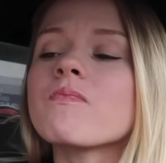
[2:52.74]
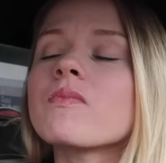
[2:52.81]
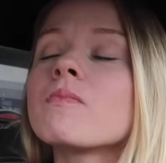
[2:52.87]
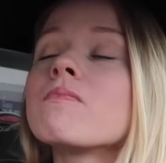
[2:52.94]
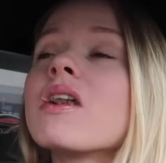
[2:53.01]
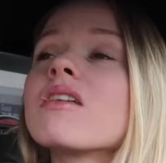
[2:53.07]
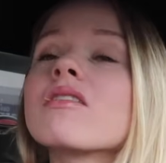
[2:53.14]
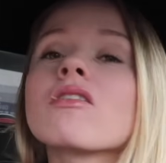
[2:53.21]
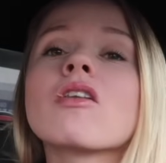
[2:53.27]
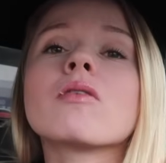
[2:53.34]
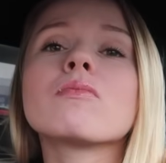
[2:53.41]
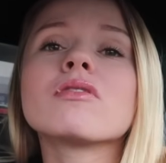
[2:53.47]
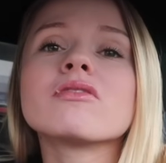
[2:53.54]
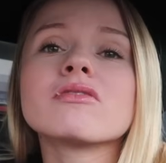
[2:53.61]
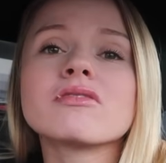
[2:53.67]
Man, the
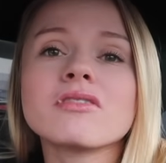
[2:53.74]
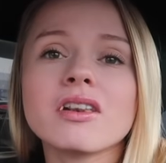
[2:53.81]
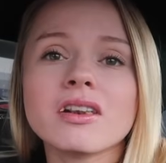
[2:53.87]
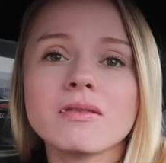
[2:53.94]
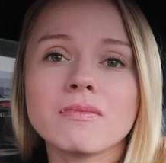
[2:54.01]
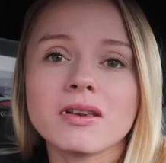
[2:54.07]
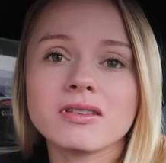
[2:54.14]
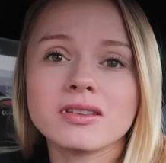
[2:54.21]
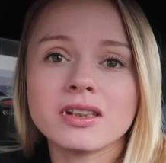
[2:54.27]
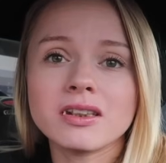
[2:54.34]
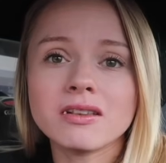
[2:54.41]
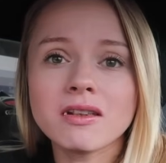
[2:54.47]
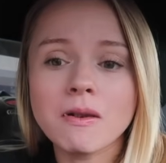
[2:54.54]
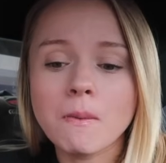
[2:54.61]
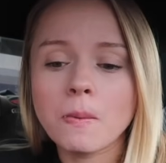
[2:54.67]
caramel is stuck in my teeth.